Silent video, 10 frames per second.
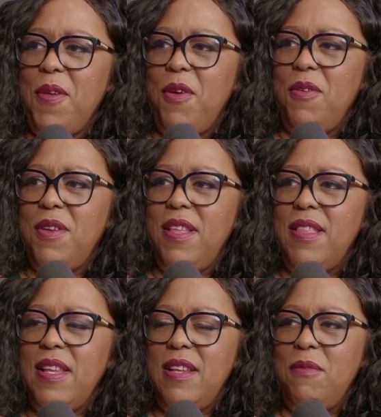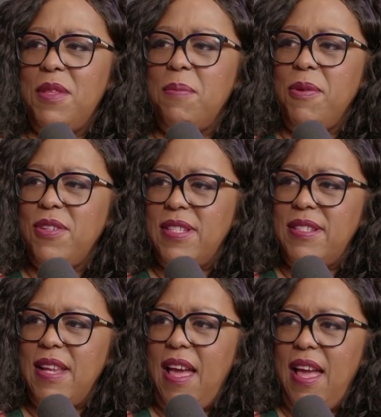phone, and then when the
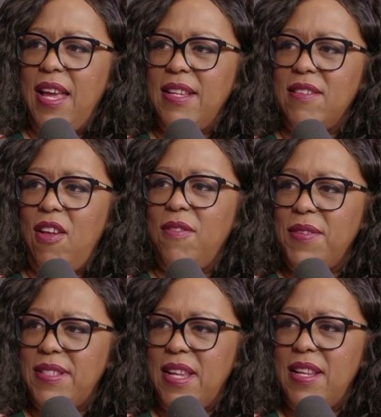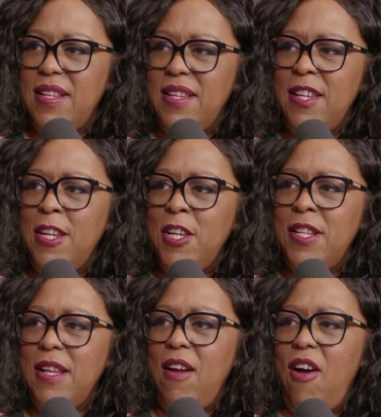person dies, all of a sudden,
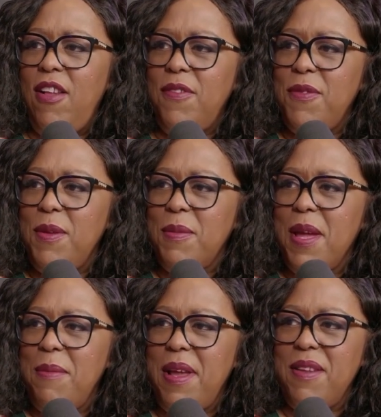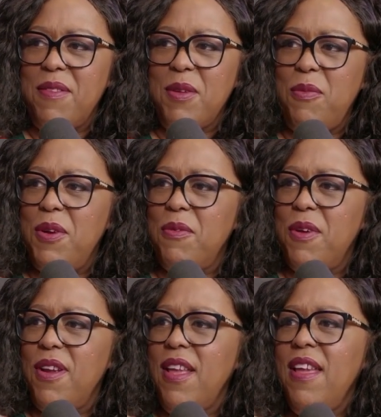all of them come out of the
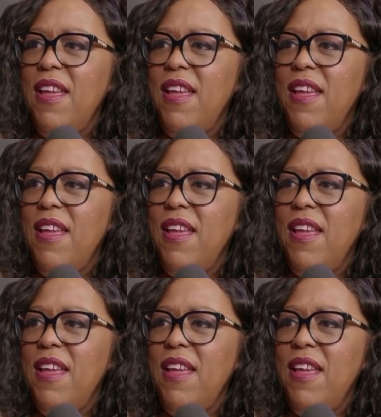woodwork.